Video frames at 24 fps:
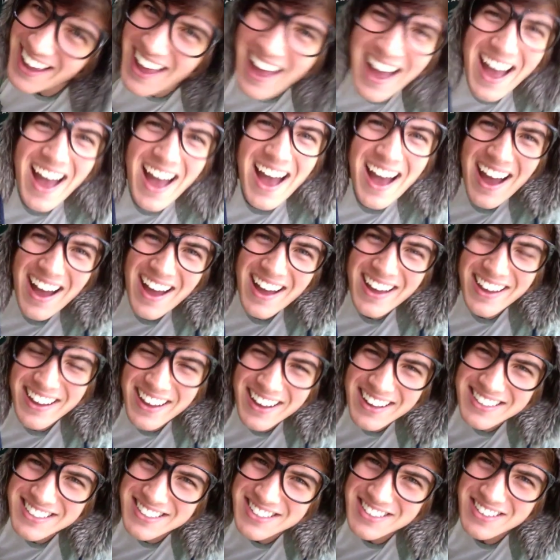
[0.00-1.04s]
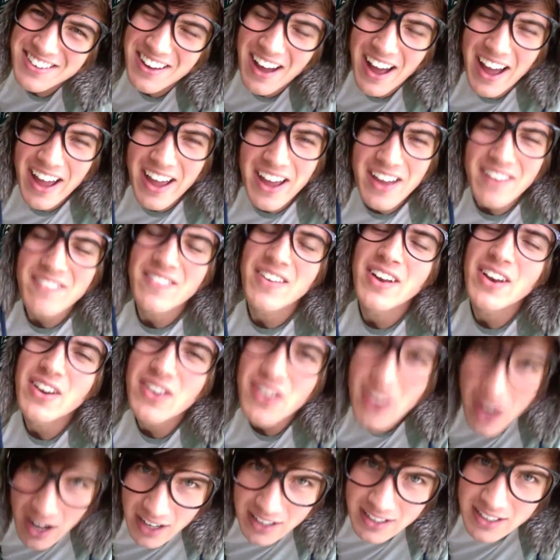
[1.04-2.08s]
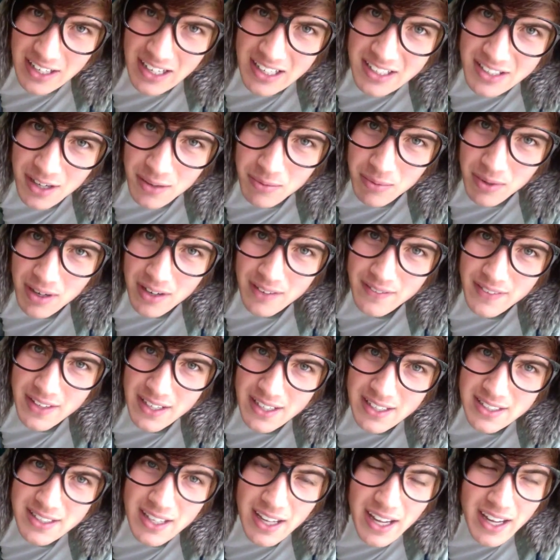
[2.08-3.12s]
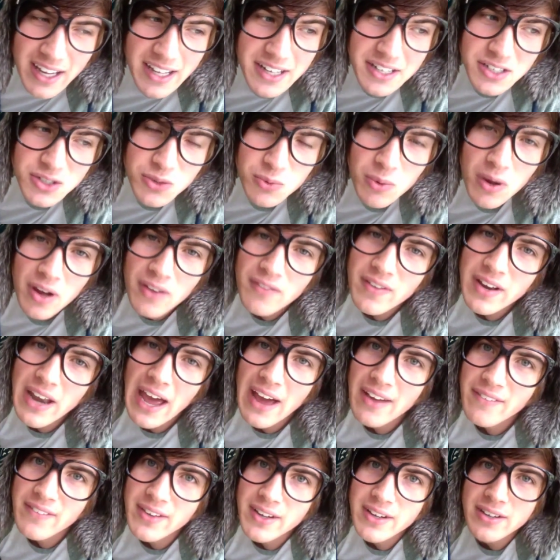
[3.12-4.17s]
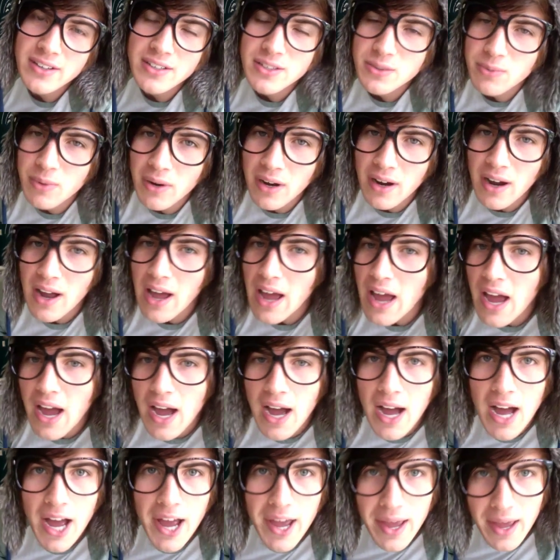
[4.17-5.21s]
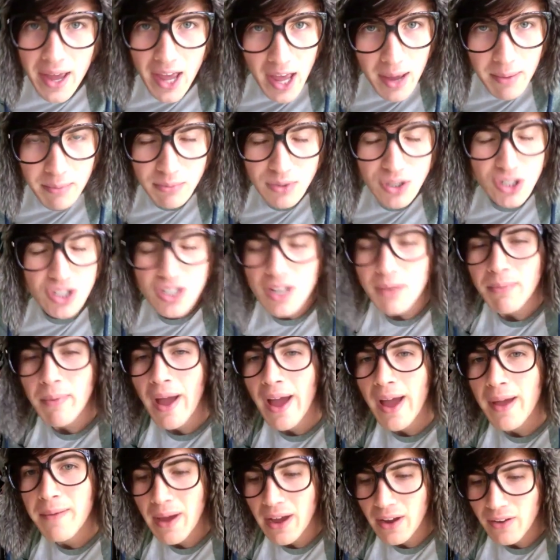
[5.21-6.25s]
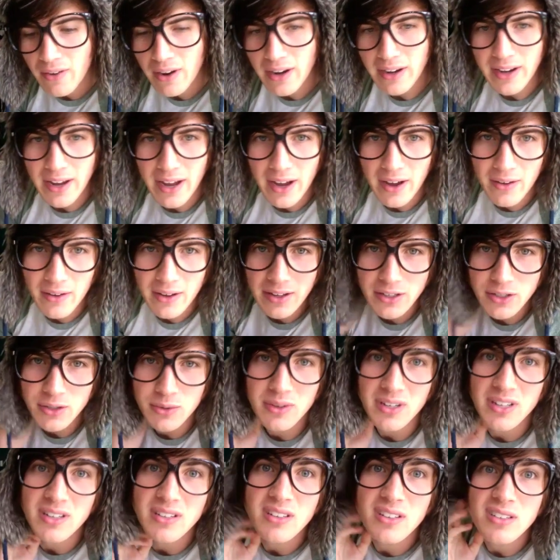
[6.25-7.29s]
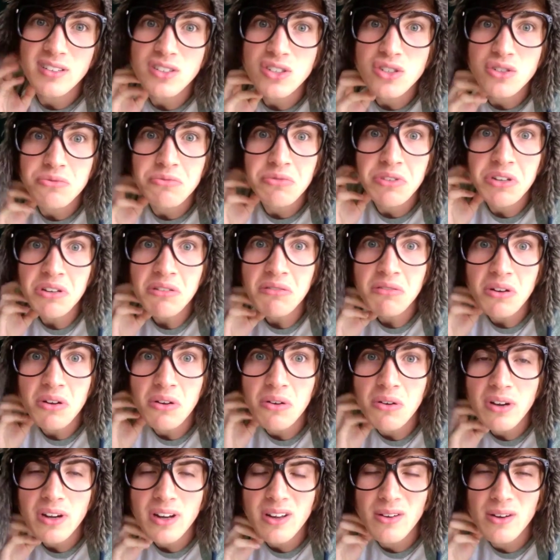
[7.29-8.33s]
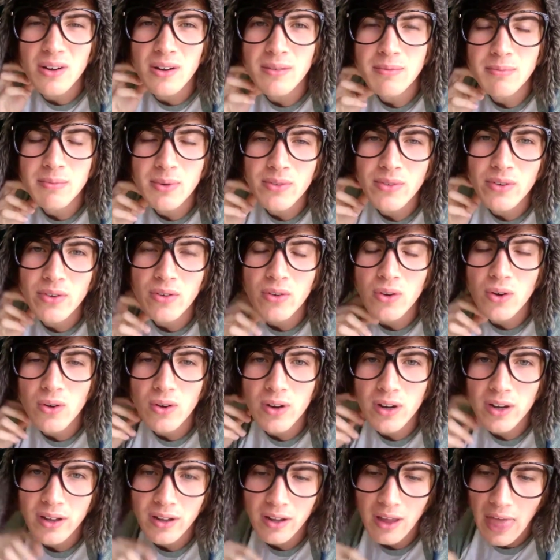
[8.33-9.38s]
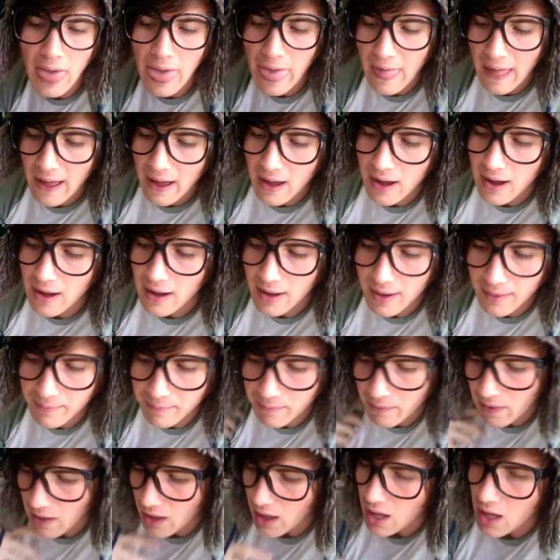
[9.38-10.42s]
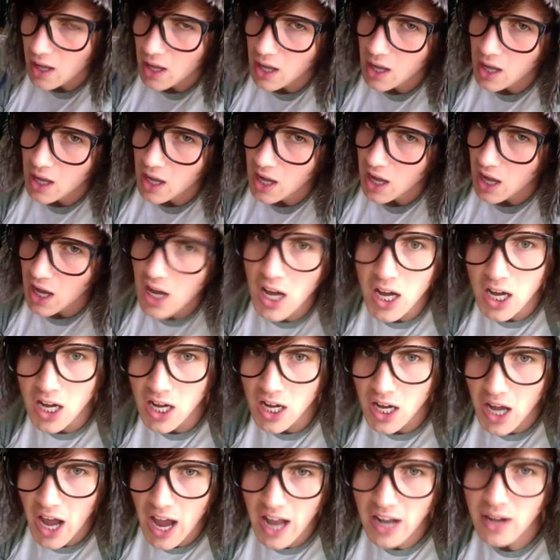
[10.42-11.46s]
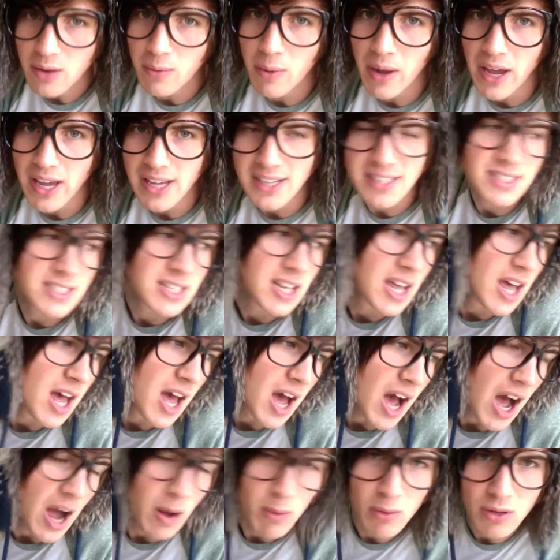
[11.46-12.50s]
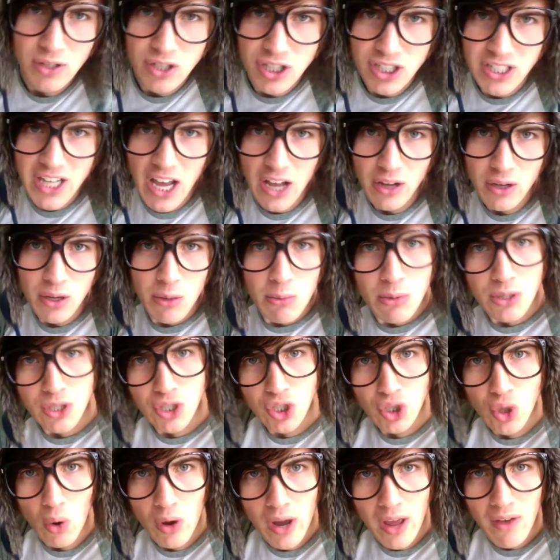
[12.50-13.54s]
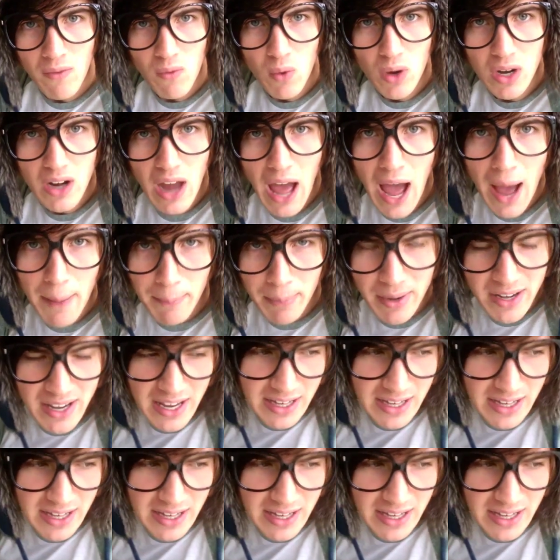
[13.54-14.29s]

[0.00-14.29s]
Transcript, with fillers: hi guys, so I have not done one of these in twelve and a half years, where I am just on my iMac right now and doing a little screen record, oh, movie recording. Um, anyways, I want to tell you a story of what happened